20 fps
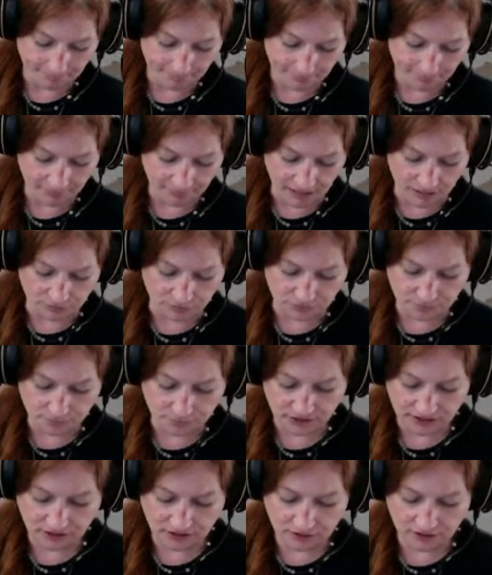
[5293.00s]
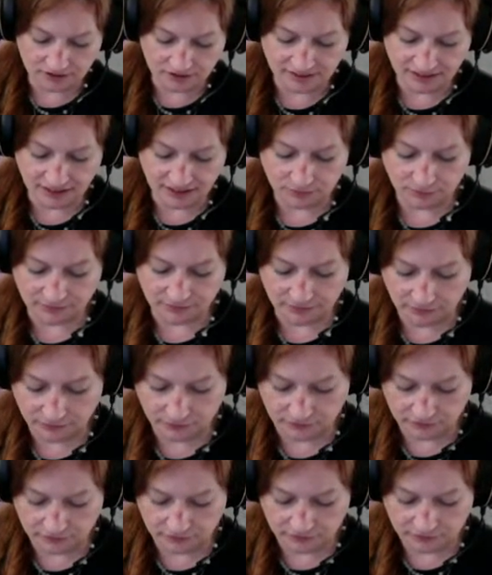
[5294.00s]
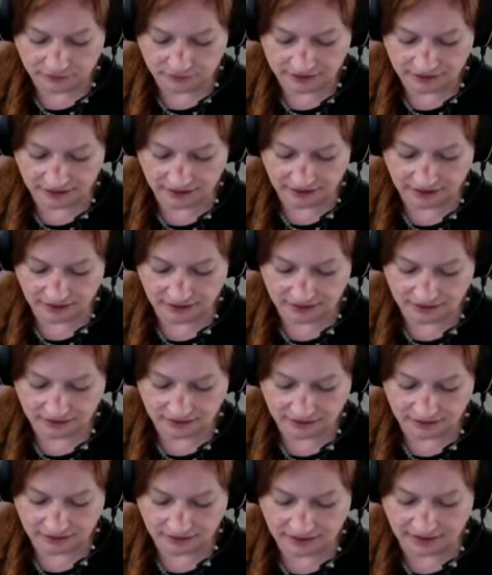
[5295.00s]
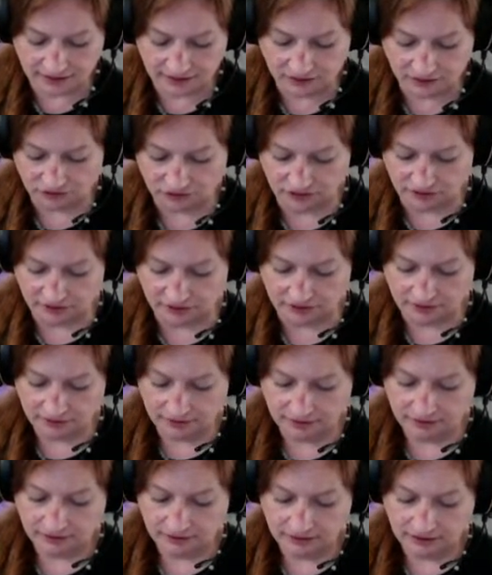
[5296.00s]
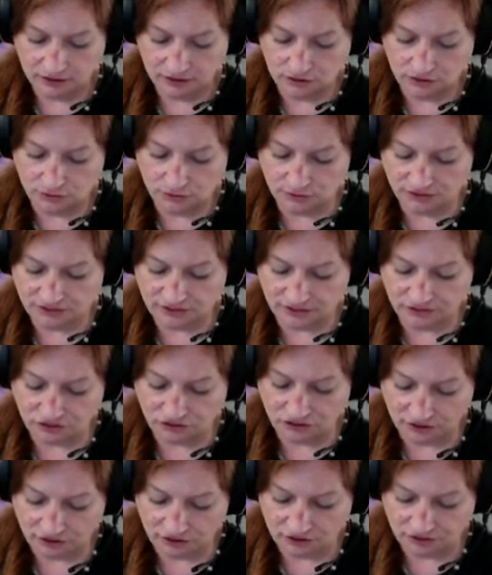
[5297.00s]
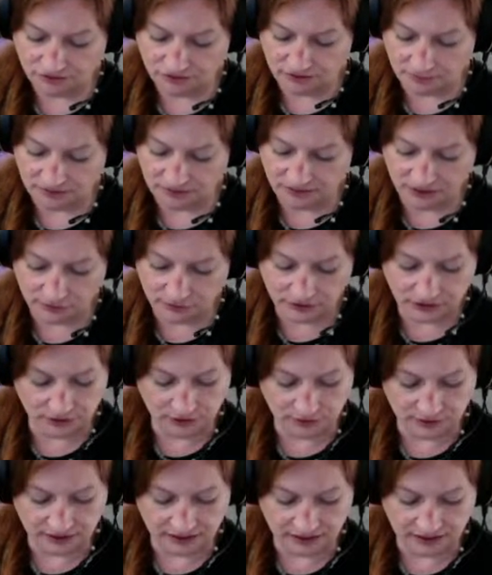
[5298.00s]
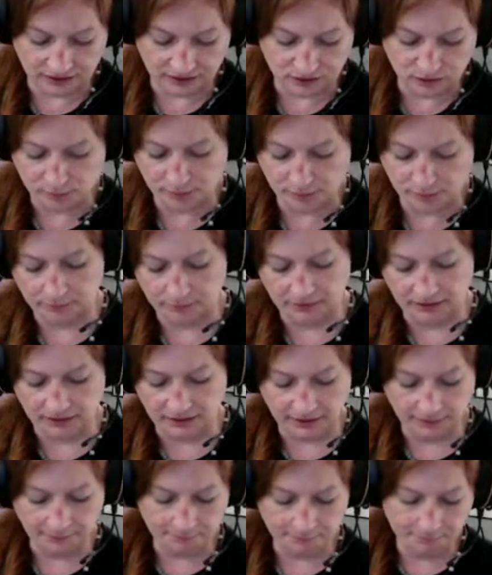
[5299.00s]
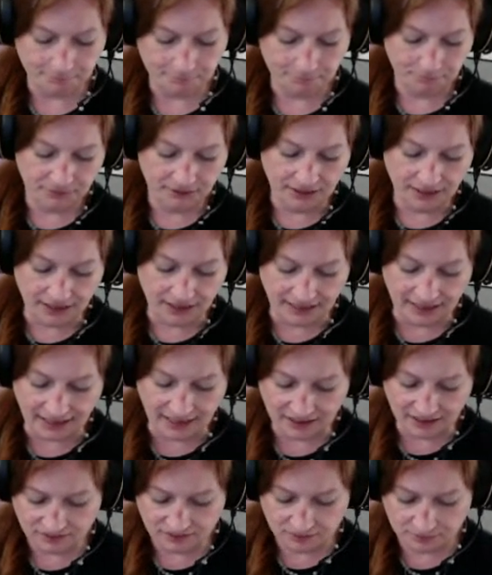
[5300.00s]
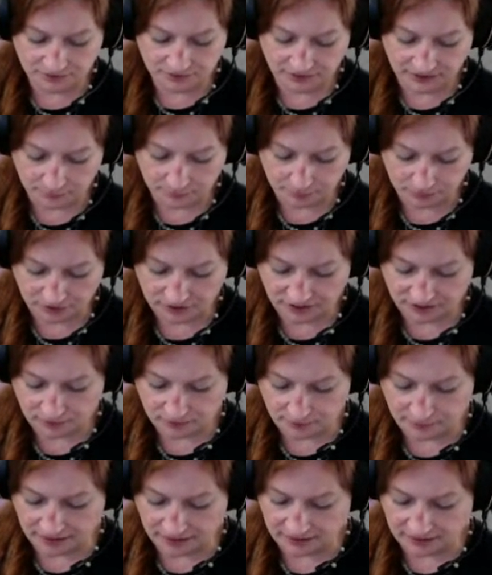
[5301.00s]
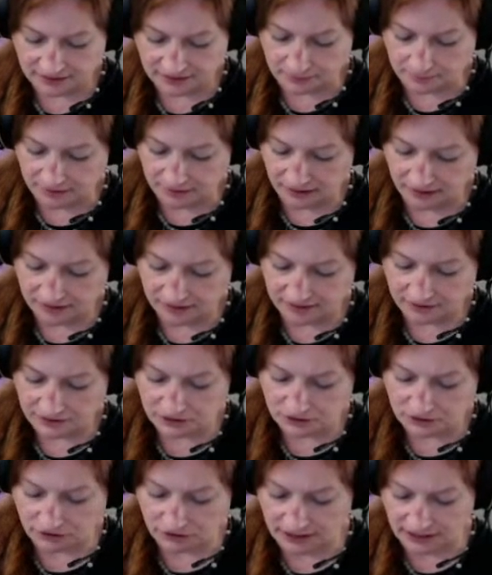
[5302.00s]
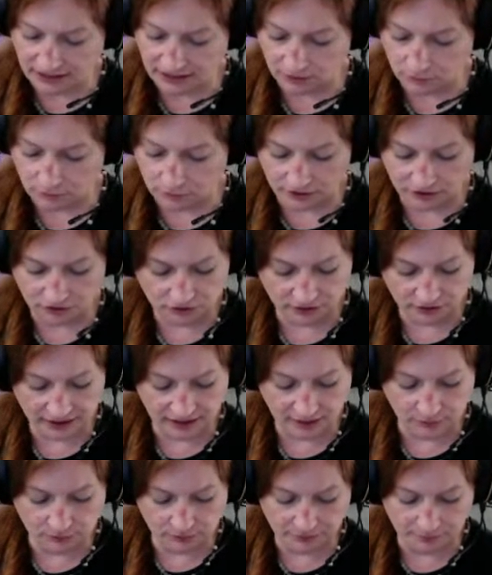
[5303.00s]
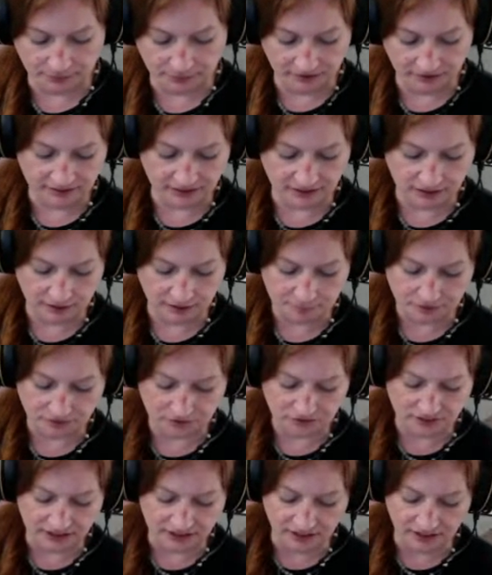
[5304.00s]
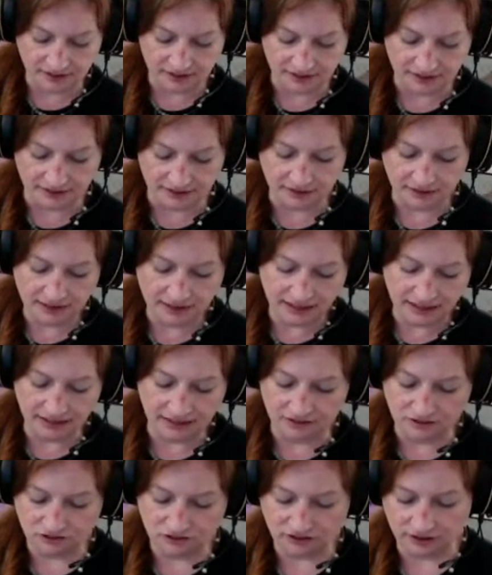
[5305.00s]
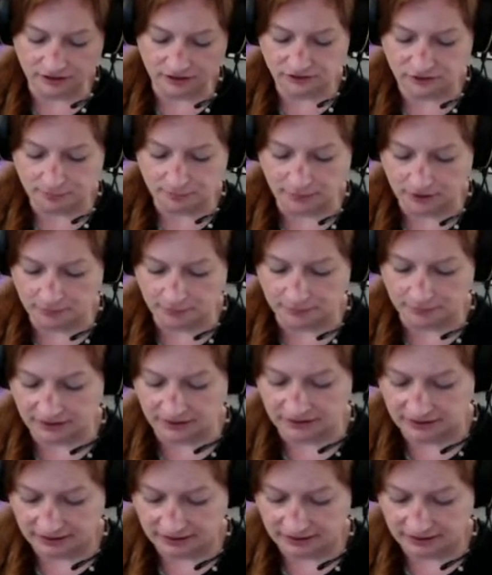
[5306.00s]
I was put in contact with Lieutenant Kiljan, who is in charge of some secret unit in the department. I asked him if he had participated in military training or in training with military personnel here in the Sheriff's Department.